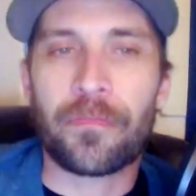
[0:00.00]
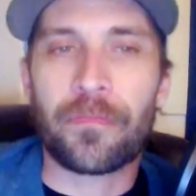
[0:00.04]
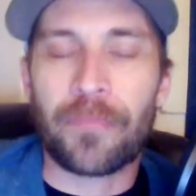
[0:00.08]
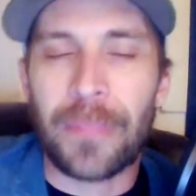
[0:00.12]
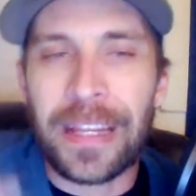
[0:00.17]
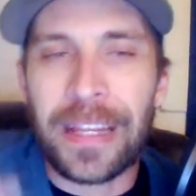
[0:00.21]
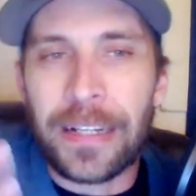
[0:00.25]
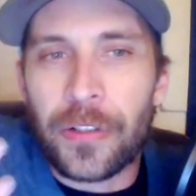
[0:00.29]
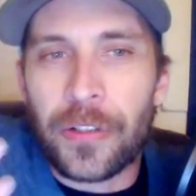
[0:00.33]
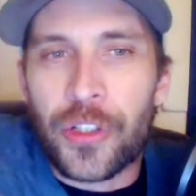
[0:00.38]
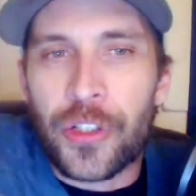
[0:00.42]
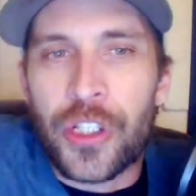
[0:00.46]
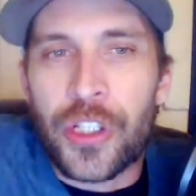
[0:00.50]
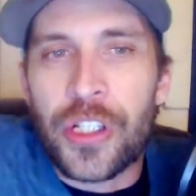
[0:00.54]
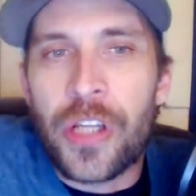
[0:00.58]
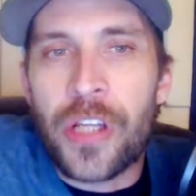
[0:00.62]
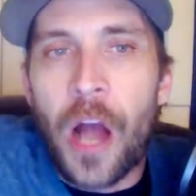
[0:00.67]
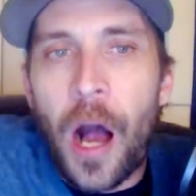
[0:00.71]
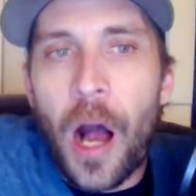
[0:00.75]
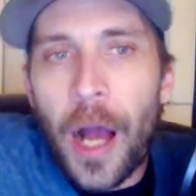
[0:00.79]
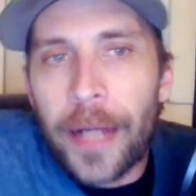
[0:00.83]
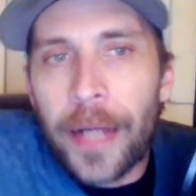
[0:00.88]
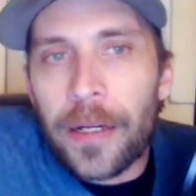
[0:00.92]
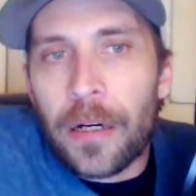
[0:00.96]
there's
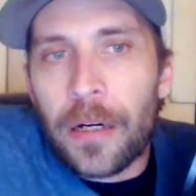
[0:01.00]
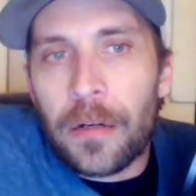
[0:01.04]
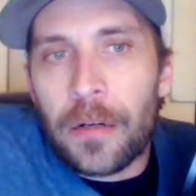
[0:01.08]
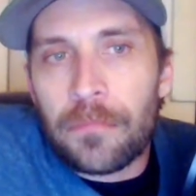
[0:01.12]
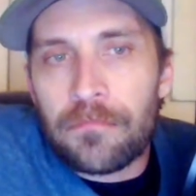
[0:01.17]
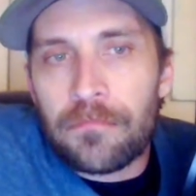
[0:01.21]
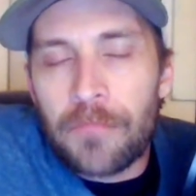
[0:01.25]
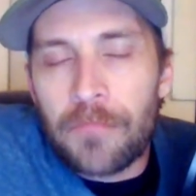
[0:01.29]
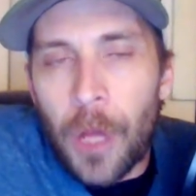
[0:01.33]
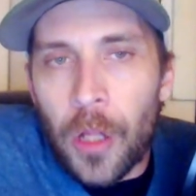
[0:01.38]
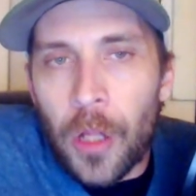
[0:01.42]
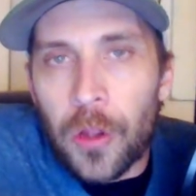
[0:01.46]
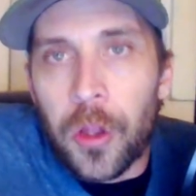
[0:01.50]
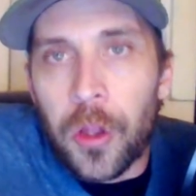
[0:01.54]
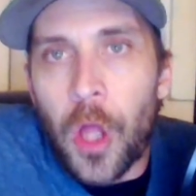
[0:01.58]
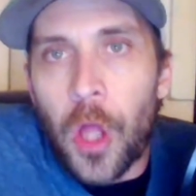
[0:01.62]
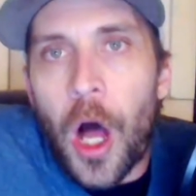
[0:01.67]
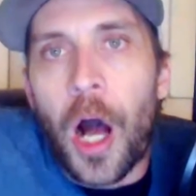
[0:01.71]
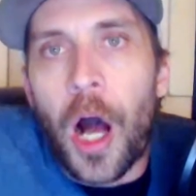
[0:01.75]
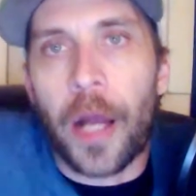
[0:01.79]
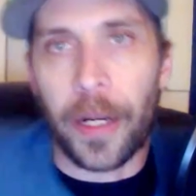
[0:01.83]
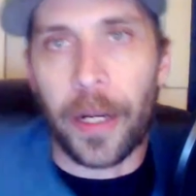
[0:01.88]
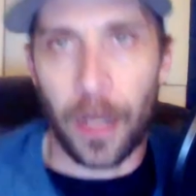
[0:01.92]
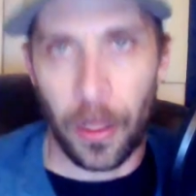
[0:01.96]
not a
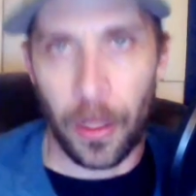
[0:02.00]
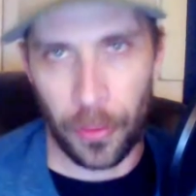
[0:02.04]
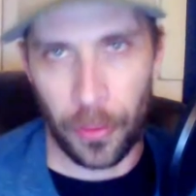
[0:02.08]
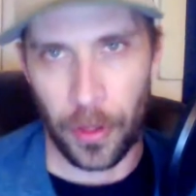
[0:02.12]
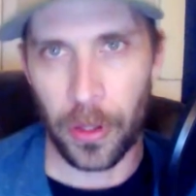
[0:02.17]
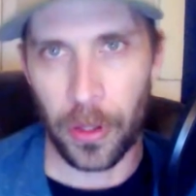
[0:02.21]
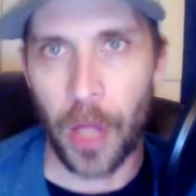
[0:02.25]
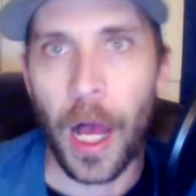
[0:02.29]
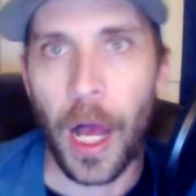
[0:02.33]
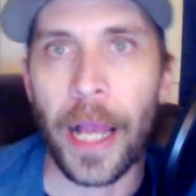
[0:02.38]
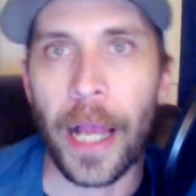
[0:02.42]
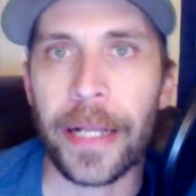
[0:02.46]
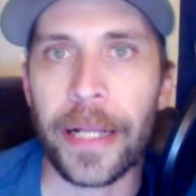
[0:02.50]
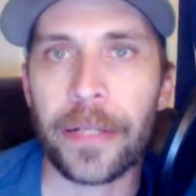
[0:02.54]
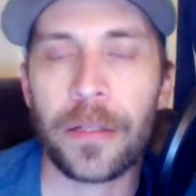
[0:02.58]
lot on the line.